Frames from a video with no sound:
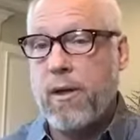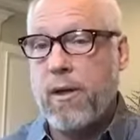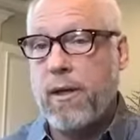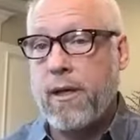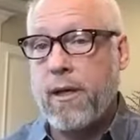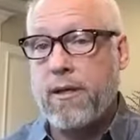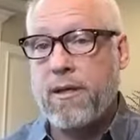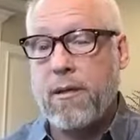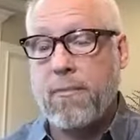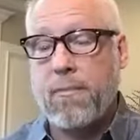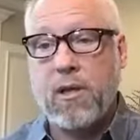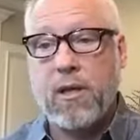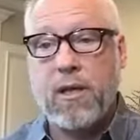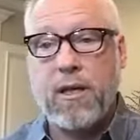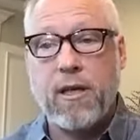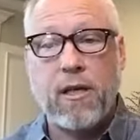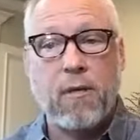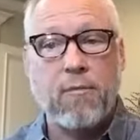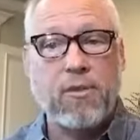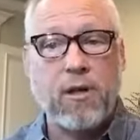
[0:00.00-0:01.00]
And typically
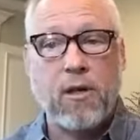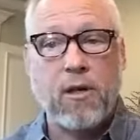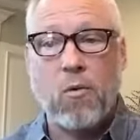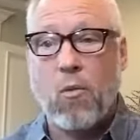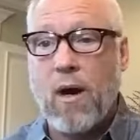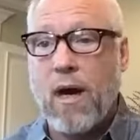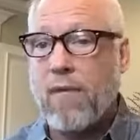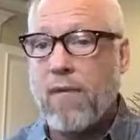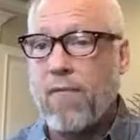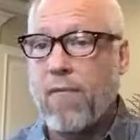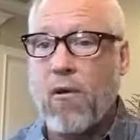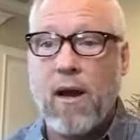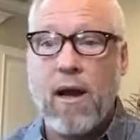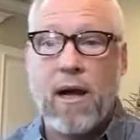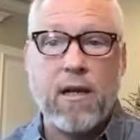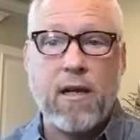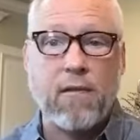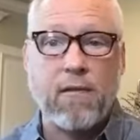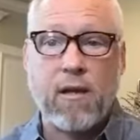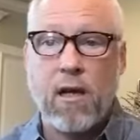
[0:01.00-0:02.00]
it comes in a wide
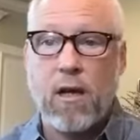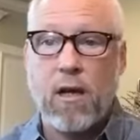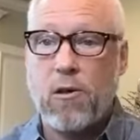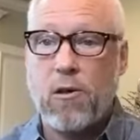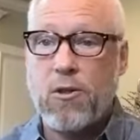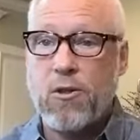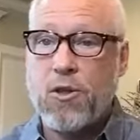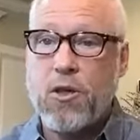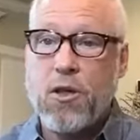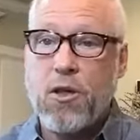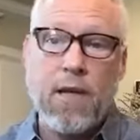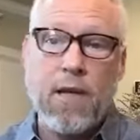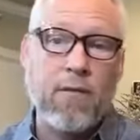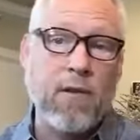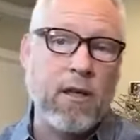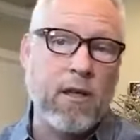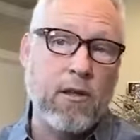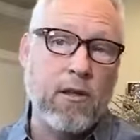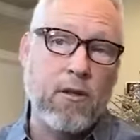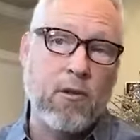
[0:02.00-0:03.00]
variety of colors. You can
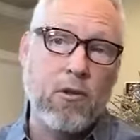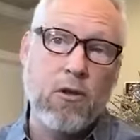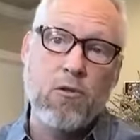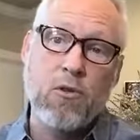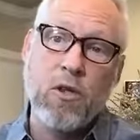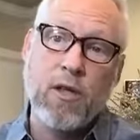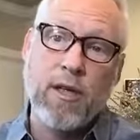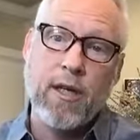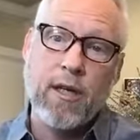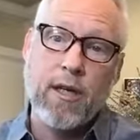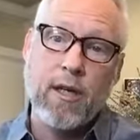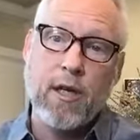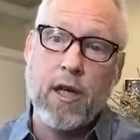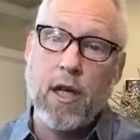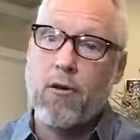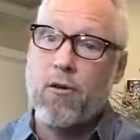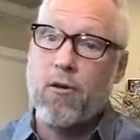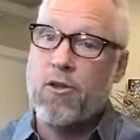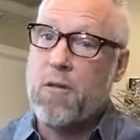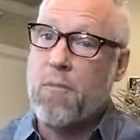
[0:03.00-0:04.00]
even usually get
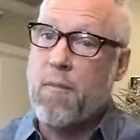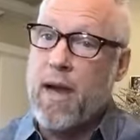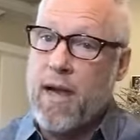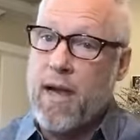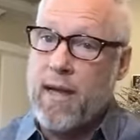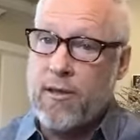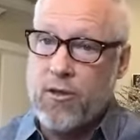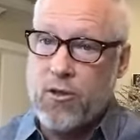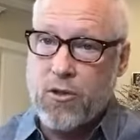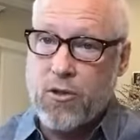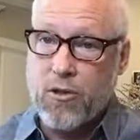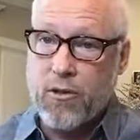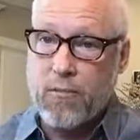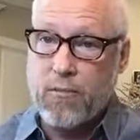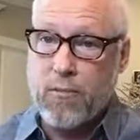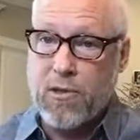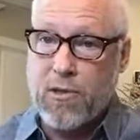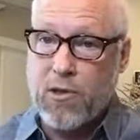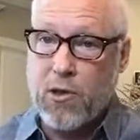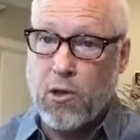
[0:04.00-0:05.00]
gutters to match,
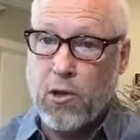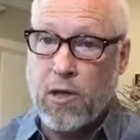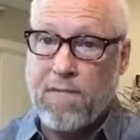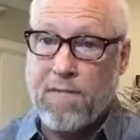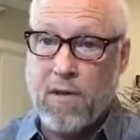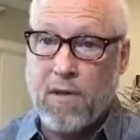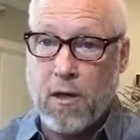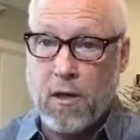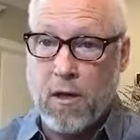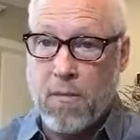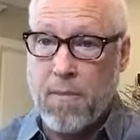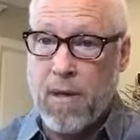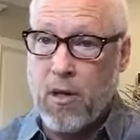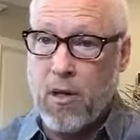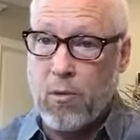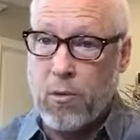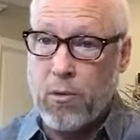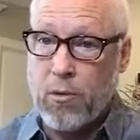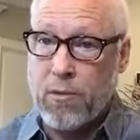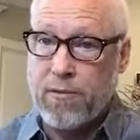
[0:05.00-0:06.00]
particularly if on a
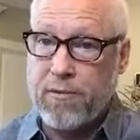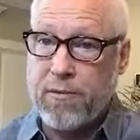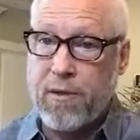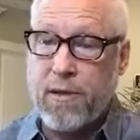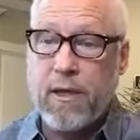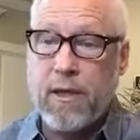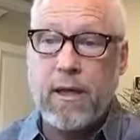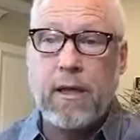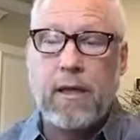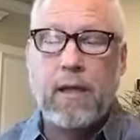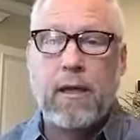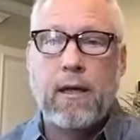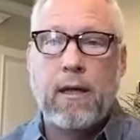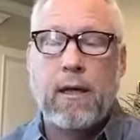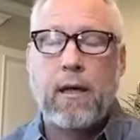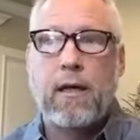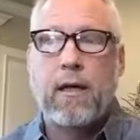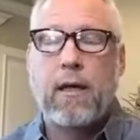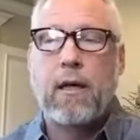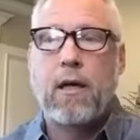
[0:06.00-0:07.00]
metal roof.
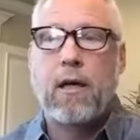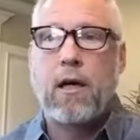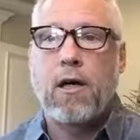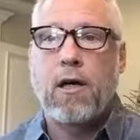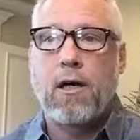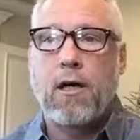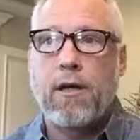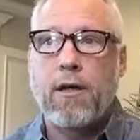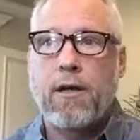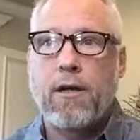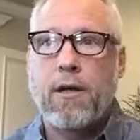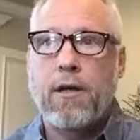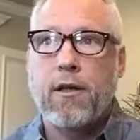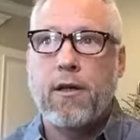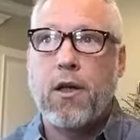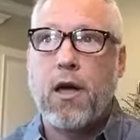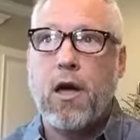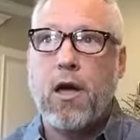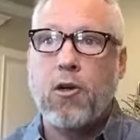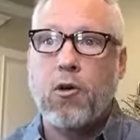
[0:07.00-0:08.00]
On
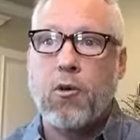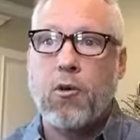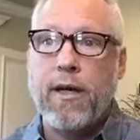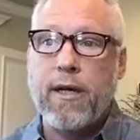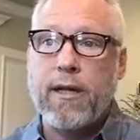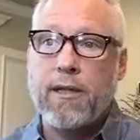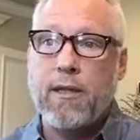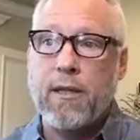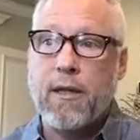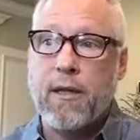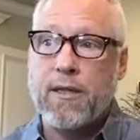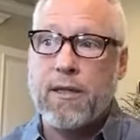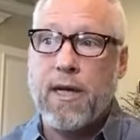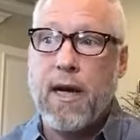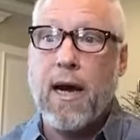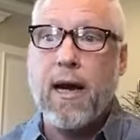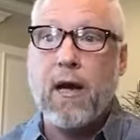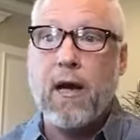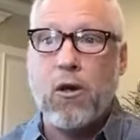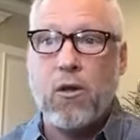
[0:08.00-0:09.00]
concrete
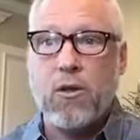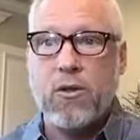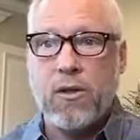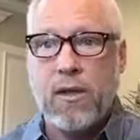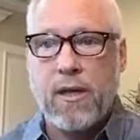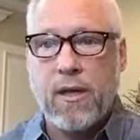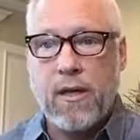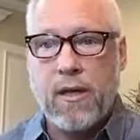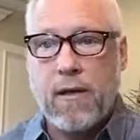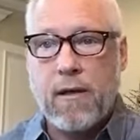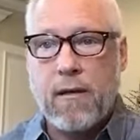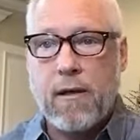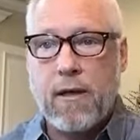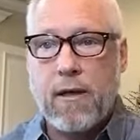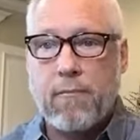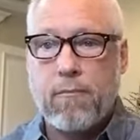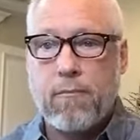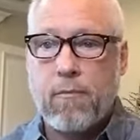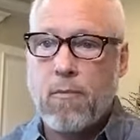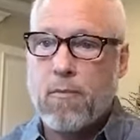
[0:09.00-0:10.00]
tiles,
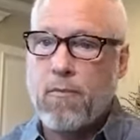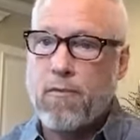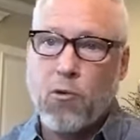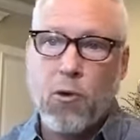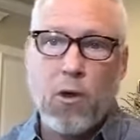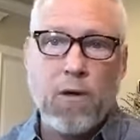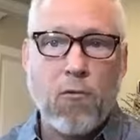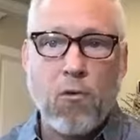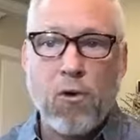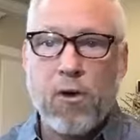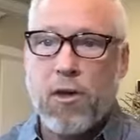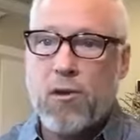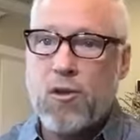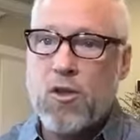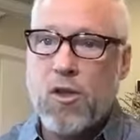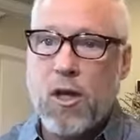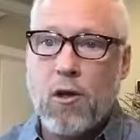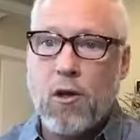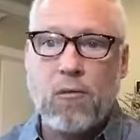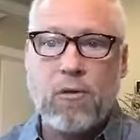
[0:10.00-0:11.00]
3 or 4 years
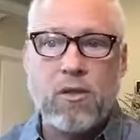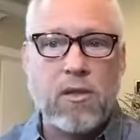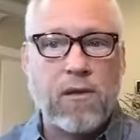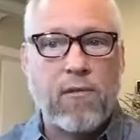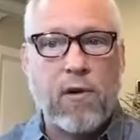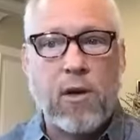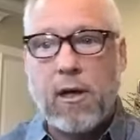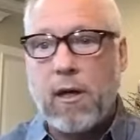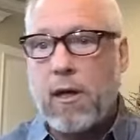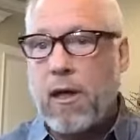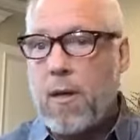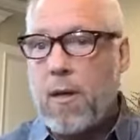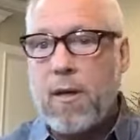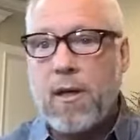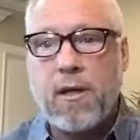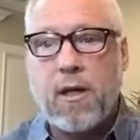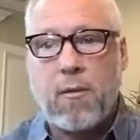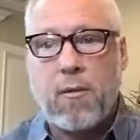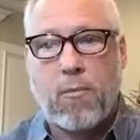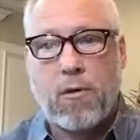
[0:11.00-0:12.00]
ago, there was a very
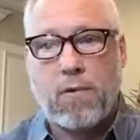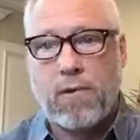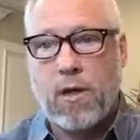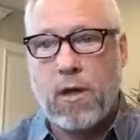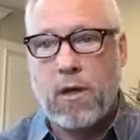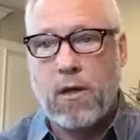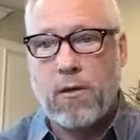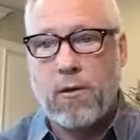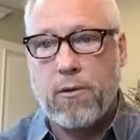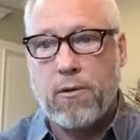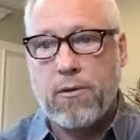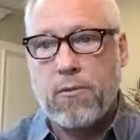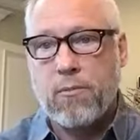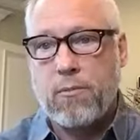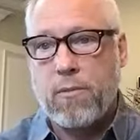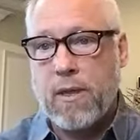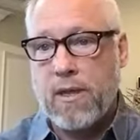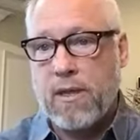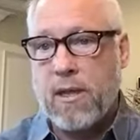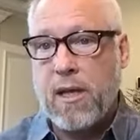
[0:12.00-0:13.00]
limited number of colors.
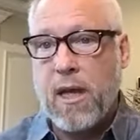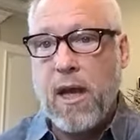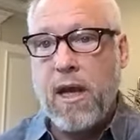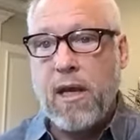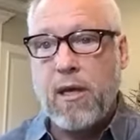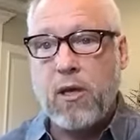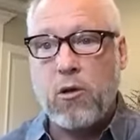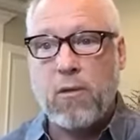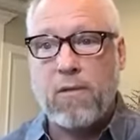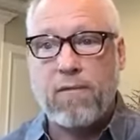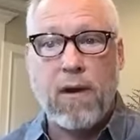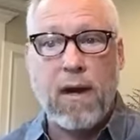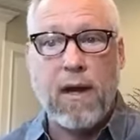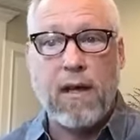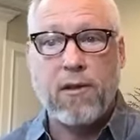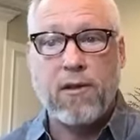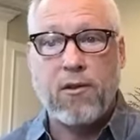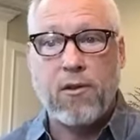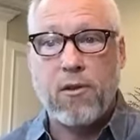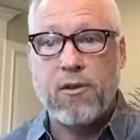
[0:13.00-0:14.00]
But today you would
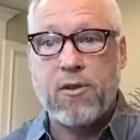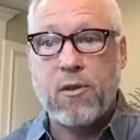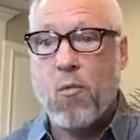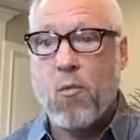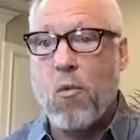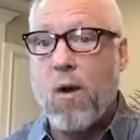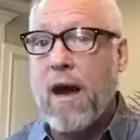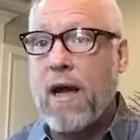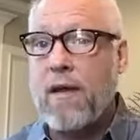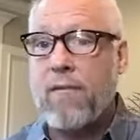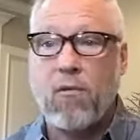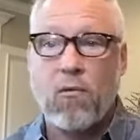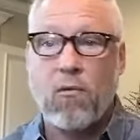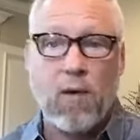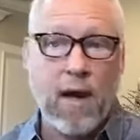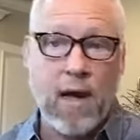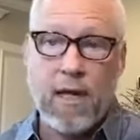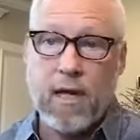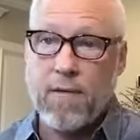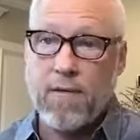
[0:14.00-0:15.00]
find that there's a wide
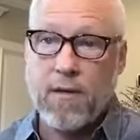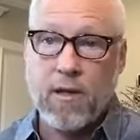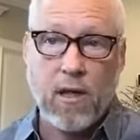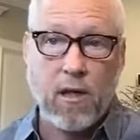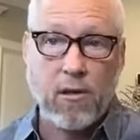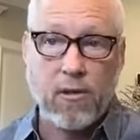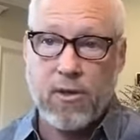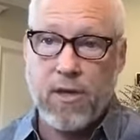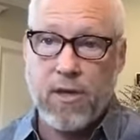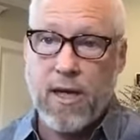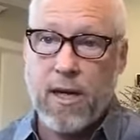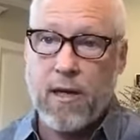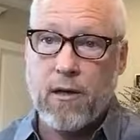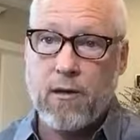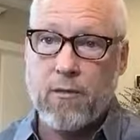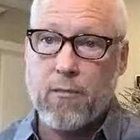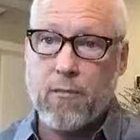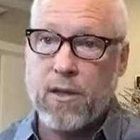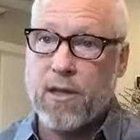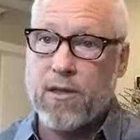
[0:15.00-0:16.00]
variety of colors
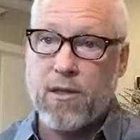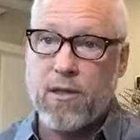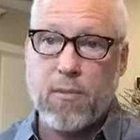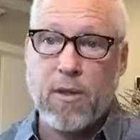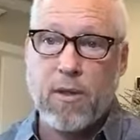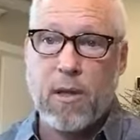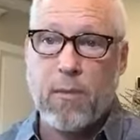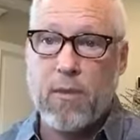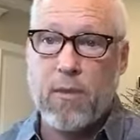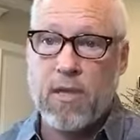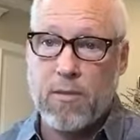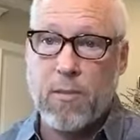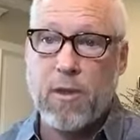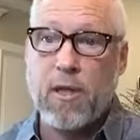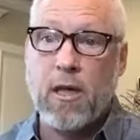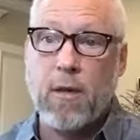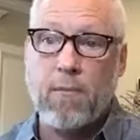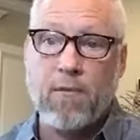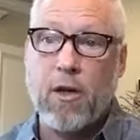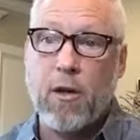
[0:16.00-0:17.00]
now, because it's
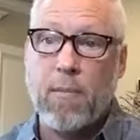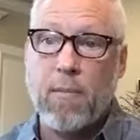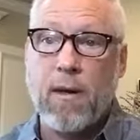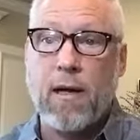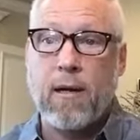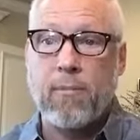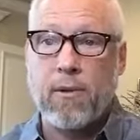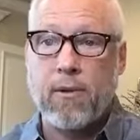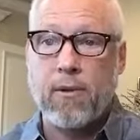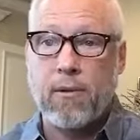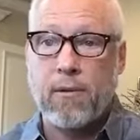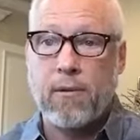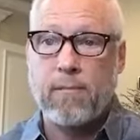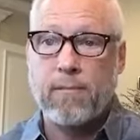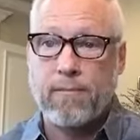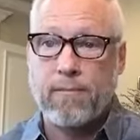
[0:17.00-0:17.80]
become very popular.